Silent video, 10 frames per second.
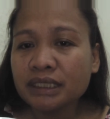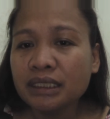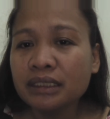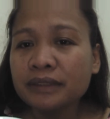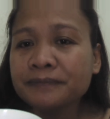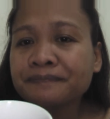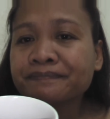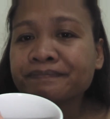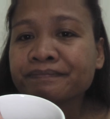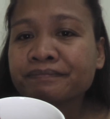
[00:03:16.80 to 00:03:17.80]
Huh?
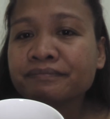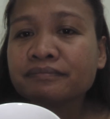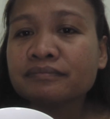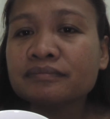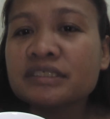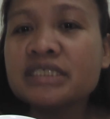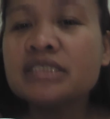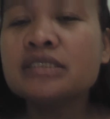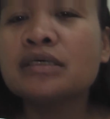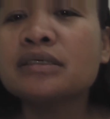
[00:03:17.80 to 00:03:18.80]
This
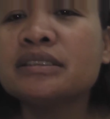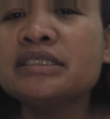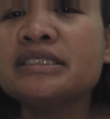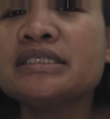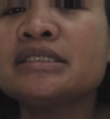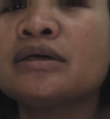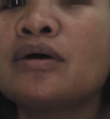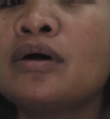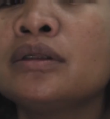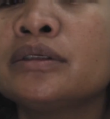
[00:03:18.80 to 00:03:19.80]
is the
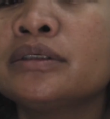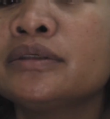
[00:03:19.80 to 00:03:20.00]
color